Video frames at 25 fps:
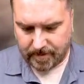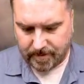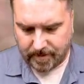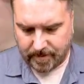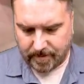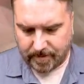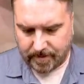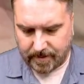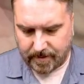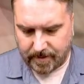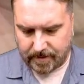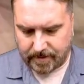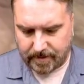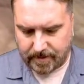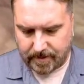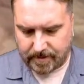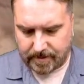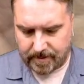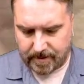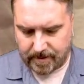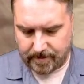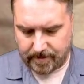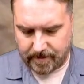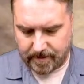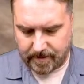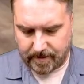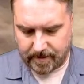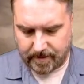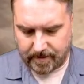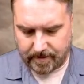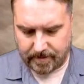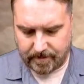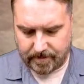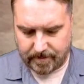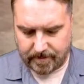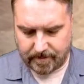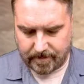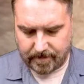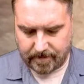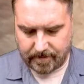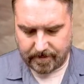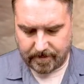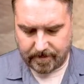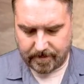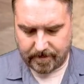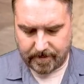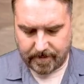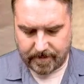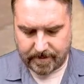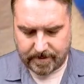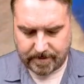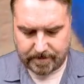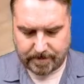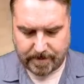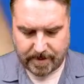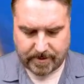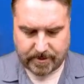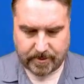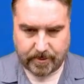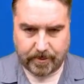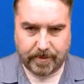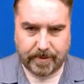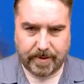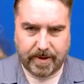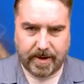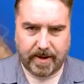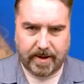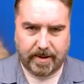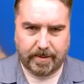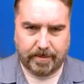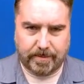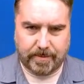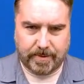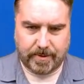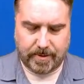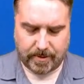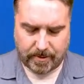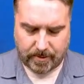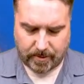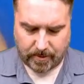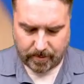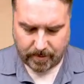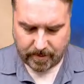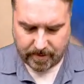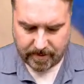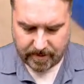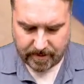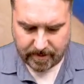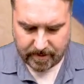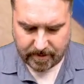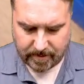I think these have a special name too. What are they?